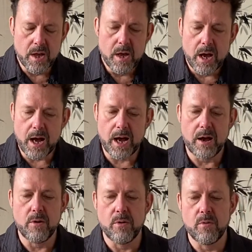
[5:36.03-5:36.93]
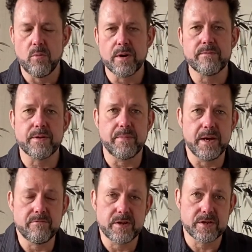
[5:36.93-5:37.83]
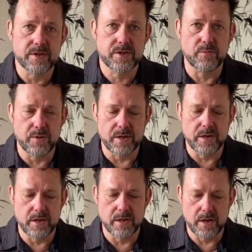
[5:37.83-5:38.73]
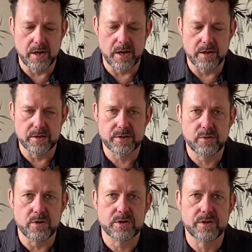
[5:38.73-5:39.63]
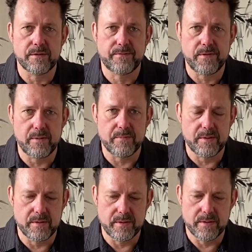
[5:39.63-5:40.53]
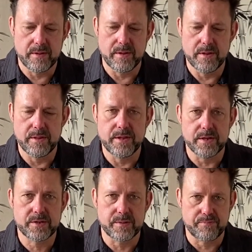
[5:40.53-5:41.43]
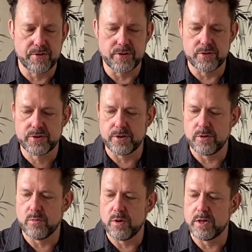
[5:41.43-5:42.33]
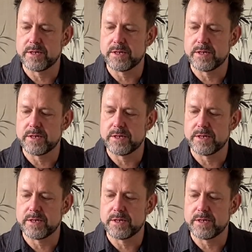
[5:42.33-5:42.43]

One of the main reasons we sourced from this producer was